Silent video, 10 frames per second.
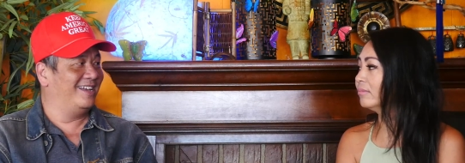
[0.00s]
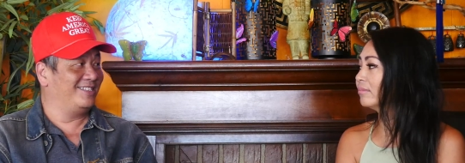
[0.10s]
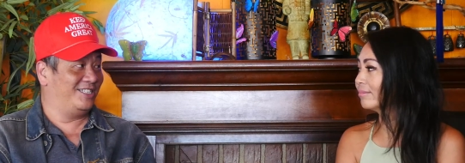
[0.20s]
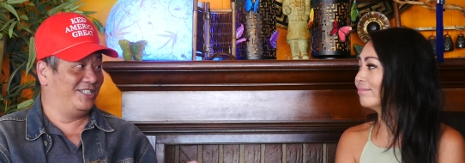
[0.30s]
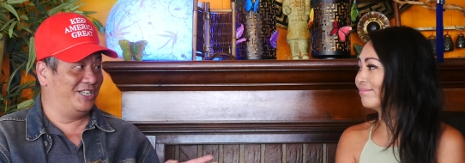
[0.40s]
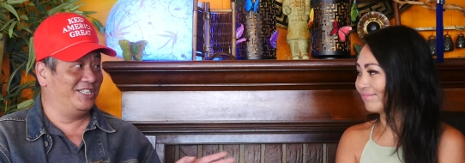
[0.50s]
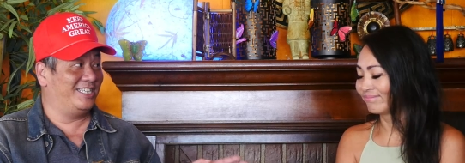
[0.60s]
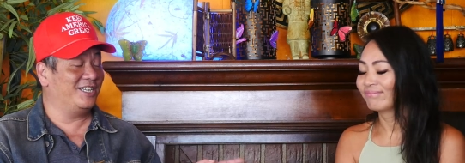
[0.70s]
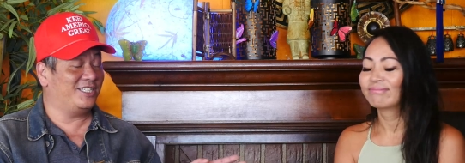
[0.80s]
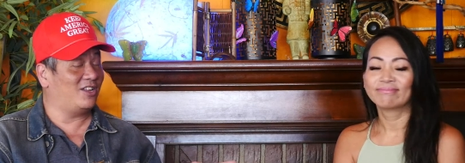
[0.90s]
Speaker 1: She
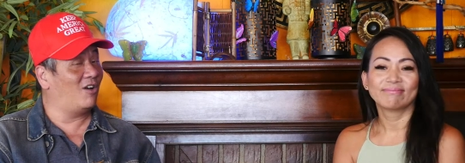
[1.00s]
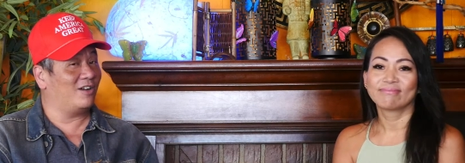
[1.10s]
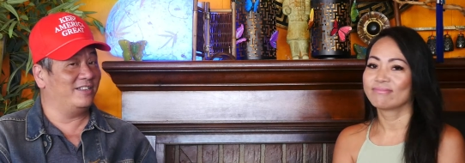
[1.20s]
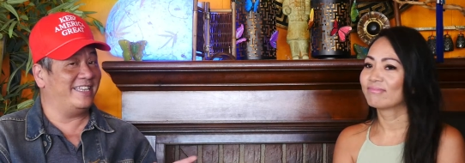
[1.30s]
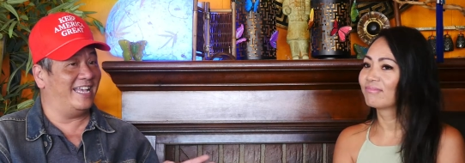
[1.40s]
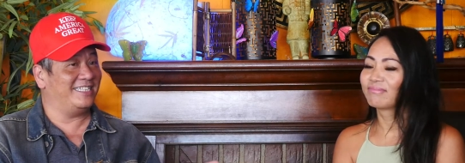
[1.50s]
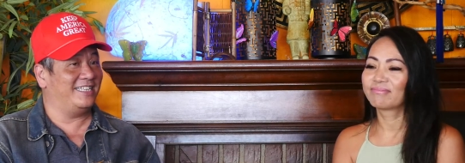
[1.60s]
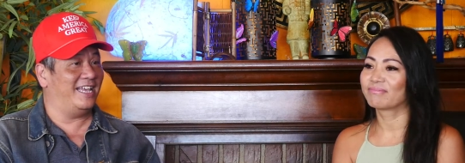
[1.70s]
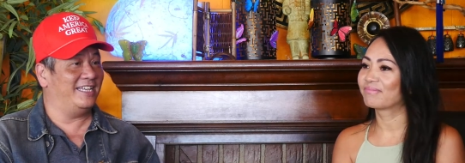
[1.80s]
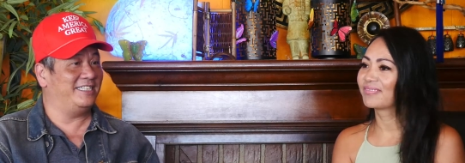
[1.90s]
just talked
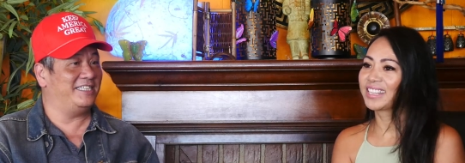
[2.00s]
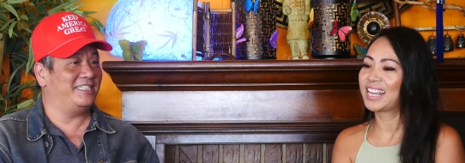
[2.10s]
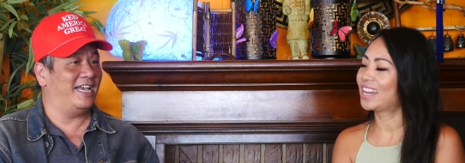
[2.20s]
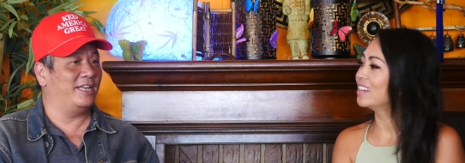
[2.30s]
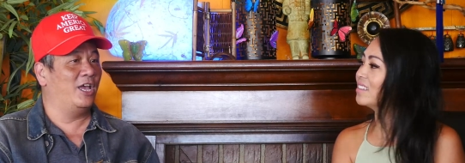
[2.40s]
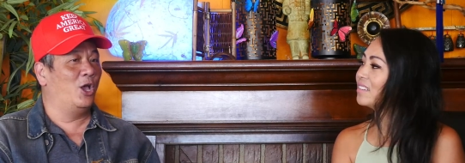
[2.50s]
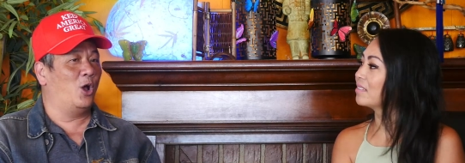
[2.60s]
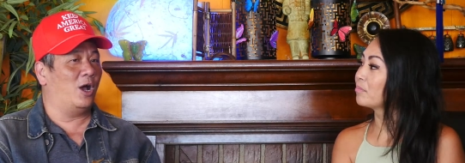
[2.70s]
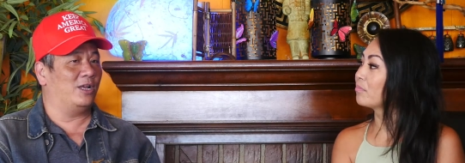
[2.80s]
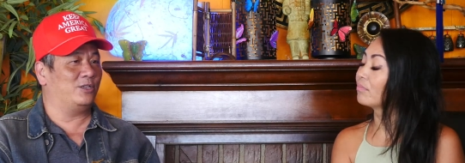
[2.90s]
yesterday. She yeah. said,
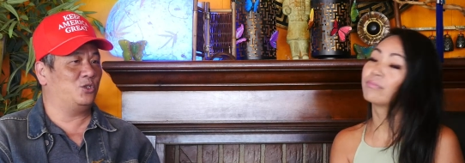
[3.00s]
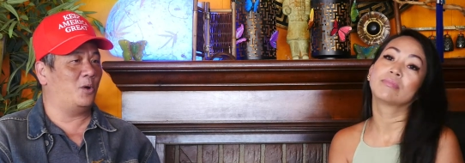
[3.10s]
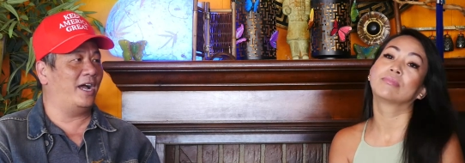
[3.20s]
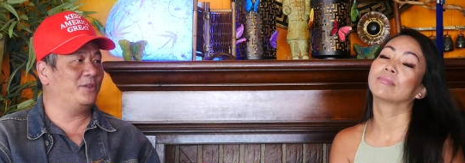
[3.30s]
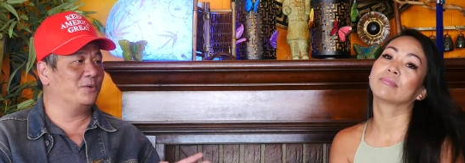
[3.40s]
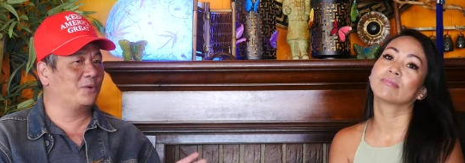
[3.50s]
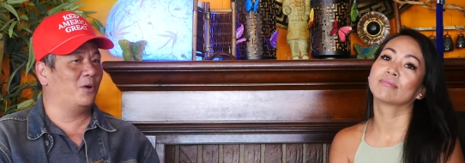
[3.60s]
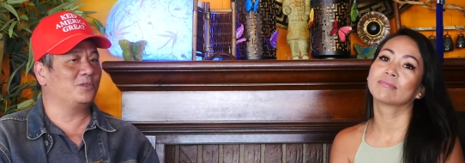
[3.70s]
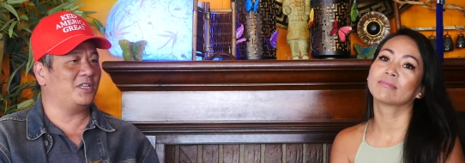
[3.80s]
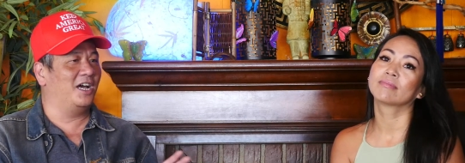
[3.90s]
uh, "Try to
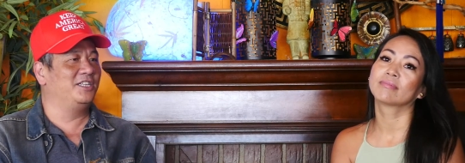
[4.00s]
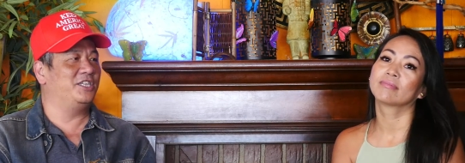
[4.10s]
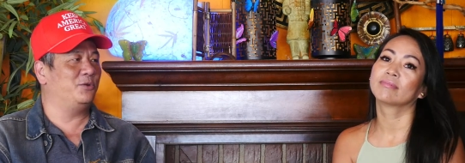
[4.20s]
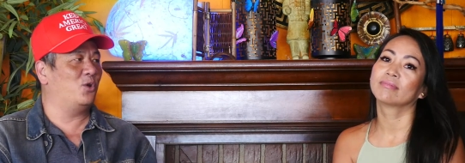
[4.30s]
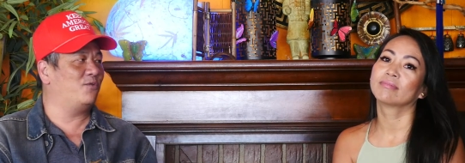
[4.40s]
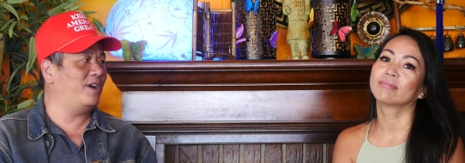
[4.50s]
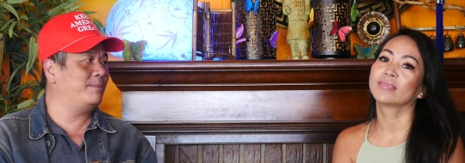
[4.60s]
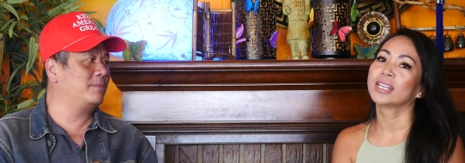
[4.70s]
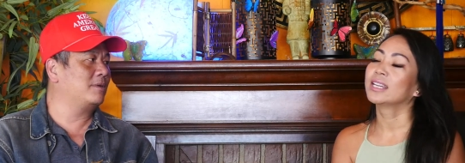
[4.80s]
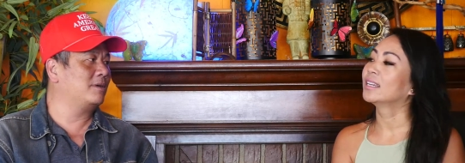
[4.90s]
close until
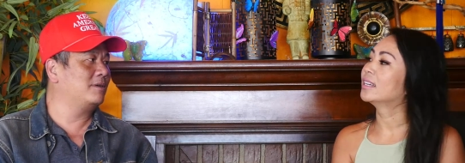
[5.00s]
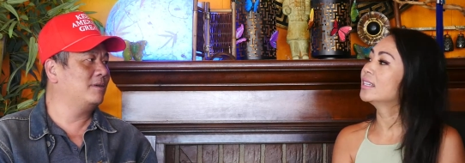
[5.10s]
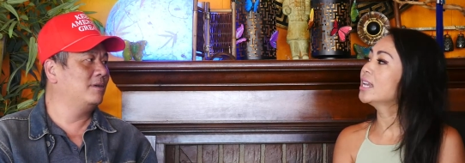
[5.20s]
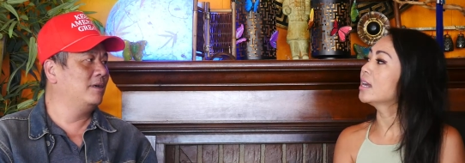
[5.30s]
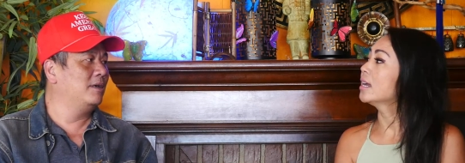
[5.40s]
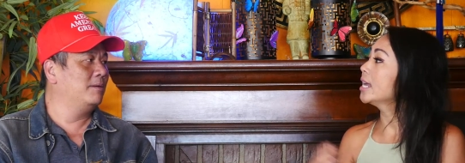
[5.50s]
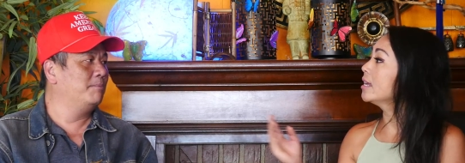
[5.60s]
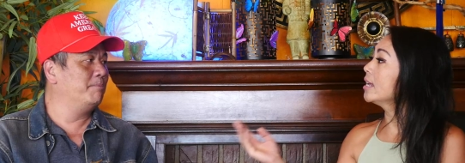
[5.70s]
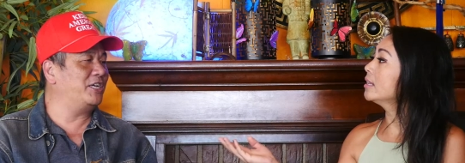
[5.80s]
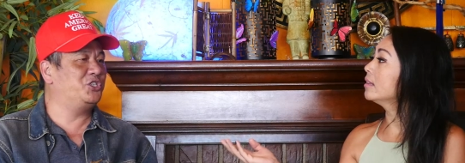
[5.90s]
November."
Speaker 2: Yeah.
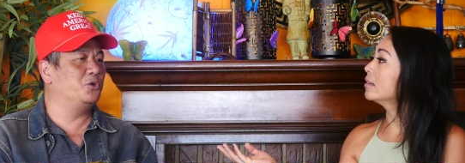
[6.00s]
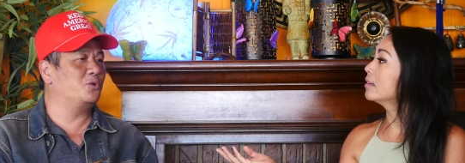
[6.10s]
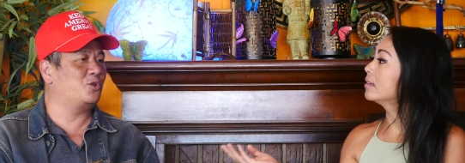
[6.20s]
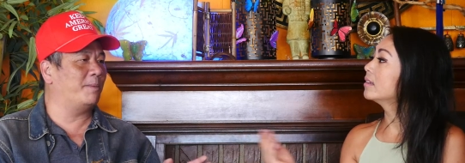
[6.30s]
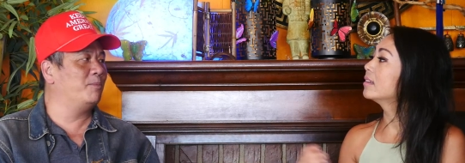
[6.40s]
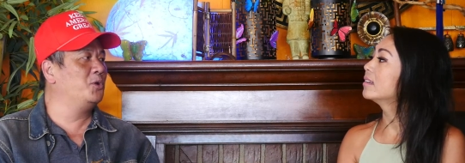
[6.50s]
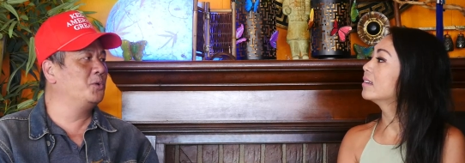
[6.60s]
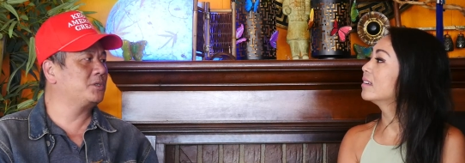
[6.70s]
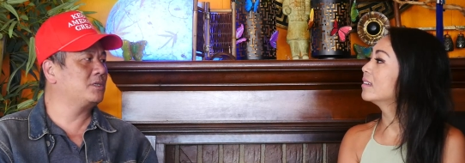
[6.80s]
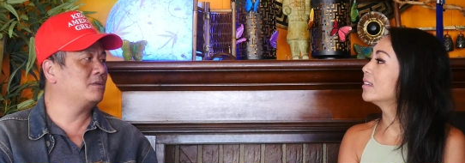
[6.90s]
And, Make and
Speaker 1: sure come
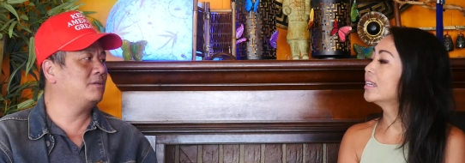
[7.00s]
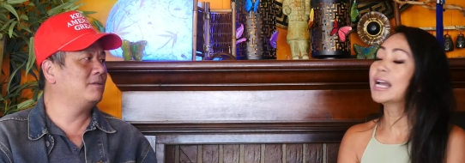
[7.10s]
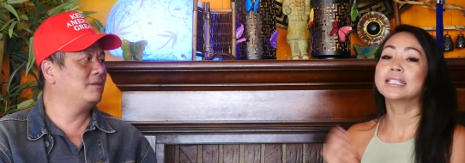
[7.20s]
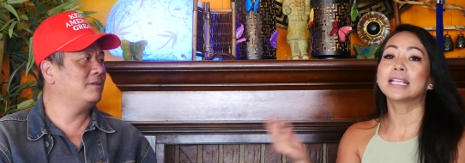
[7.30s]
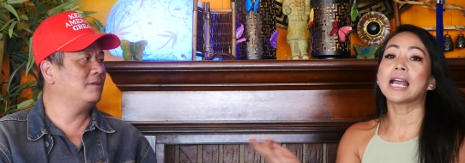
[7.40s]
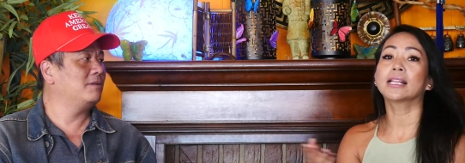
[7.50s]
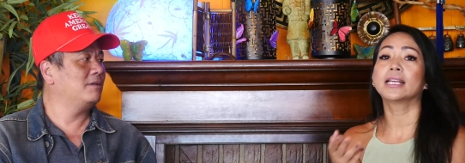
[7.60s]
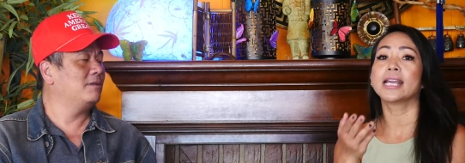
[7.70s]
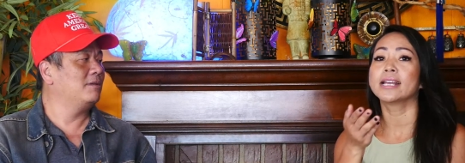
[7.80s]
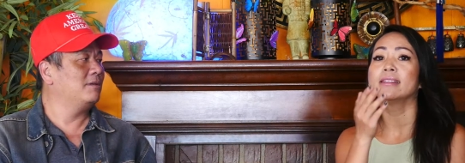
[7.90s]
loose.
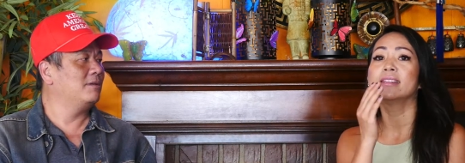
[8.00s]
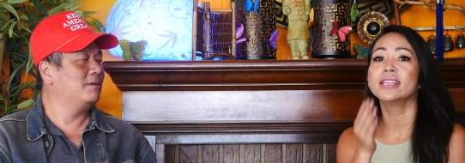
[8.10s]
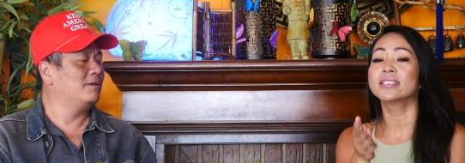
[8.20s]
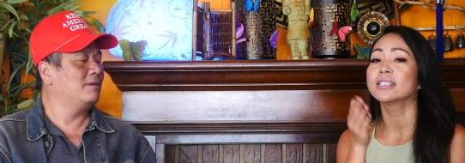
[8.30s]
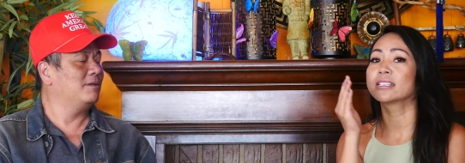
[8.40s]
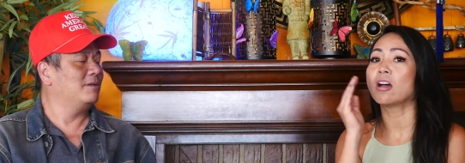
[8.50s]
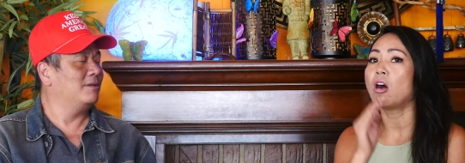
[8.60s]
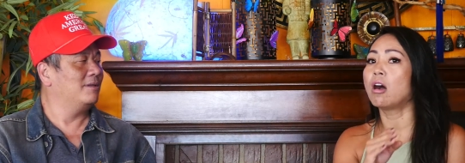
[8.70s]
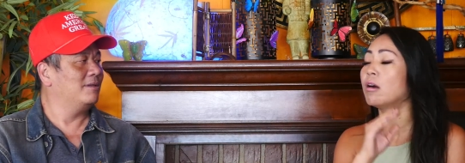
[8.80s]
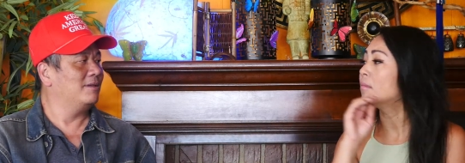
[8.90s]
Speaker 2: Exactly, and this is
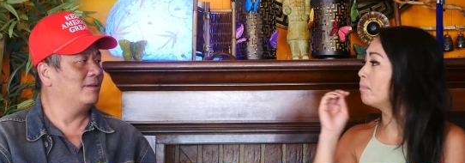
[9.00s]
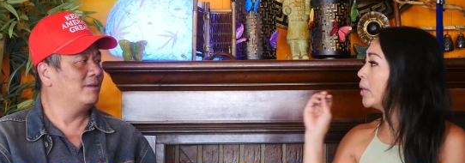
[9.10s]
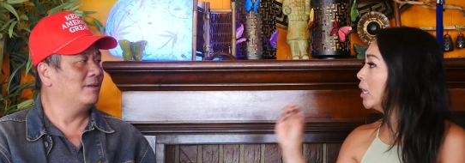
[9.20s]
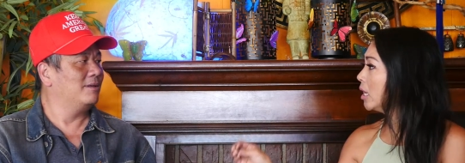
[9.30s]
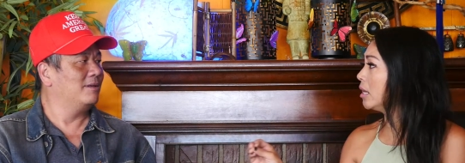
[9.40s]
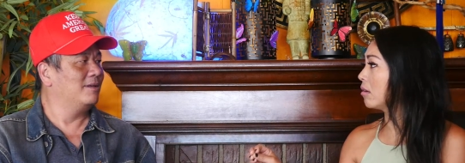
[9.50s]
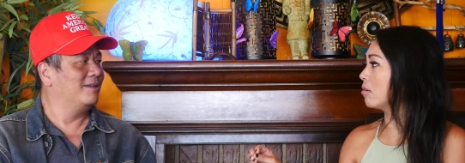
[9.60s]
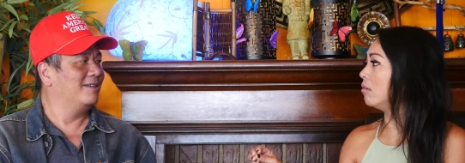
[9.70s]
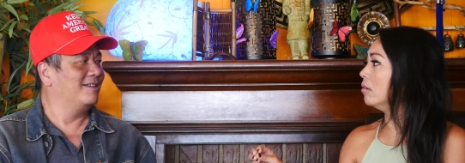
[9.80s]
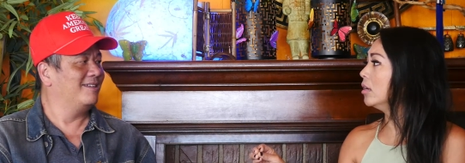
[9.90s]
all
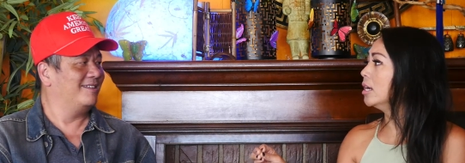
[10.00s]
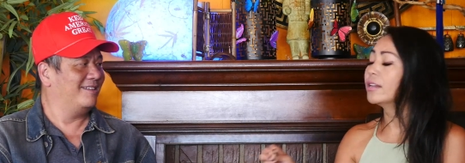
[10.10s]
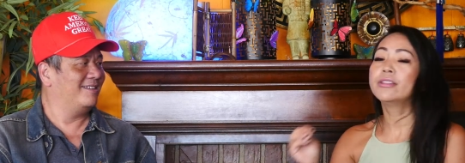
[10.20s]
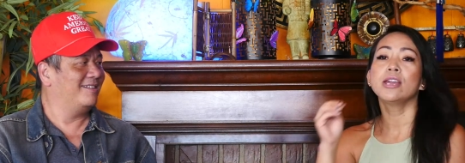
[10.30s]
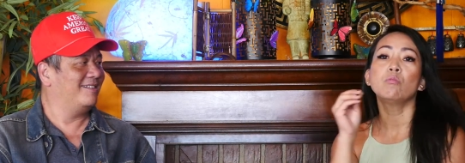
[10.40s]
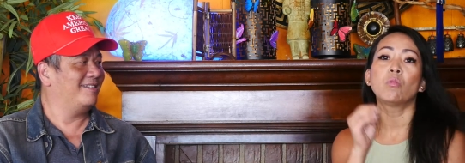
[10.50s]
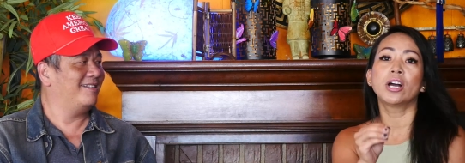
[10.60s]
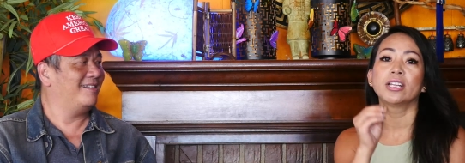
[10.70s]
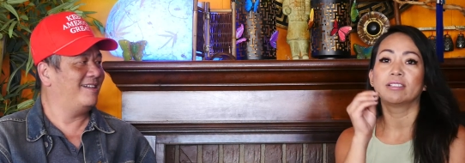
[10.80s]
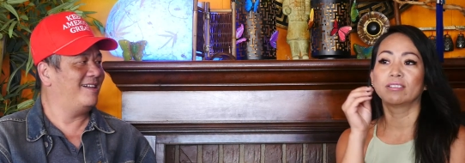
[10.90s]
political. They want